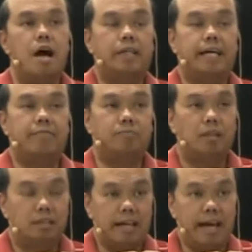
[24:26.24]
Okay,
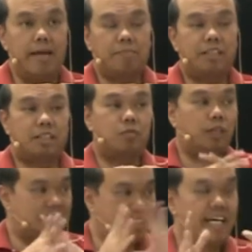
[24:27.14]
the air pressure,
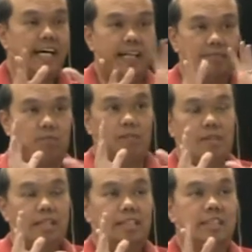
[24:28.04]
once again,
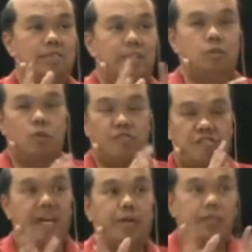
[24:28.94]
is something you
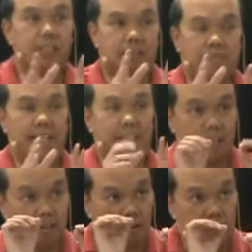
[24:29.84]
vary
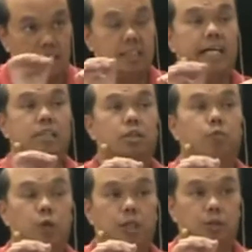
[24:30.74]
depending on the nature
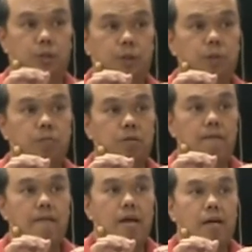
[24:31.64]
of work you do.
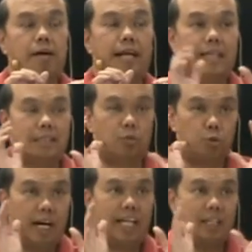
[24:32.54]
But as a
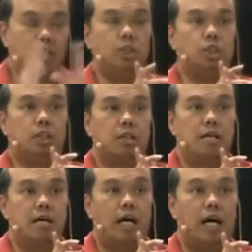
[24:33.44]
range,
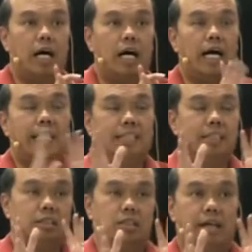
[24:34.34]
I
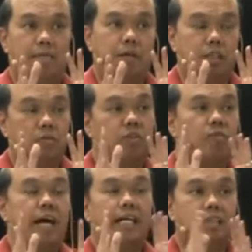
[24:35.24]
tend to airbrush from
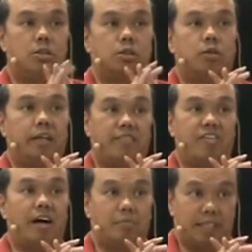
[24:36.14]
8 to
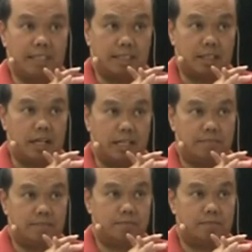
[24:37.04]
25 psi.
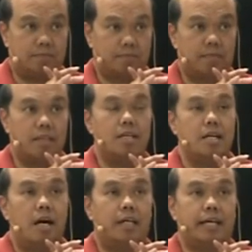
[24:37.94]

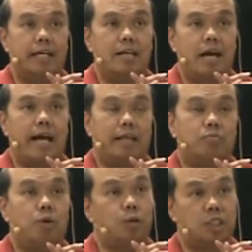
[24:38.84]
Okay, and
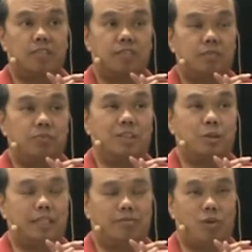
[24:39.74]
most of it
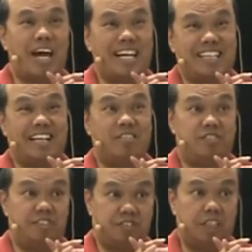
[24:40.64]
between 8 and
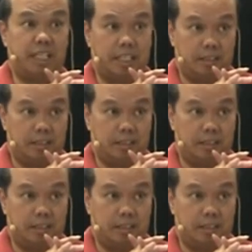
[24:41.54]
15.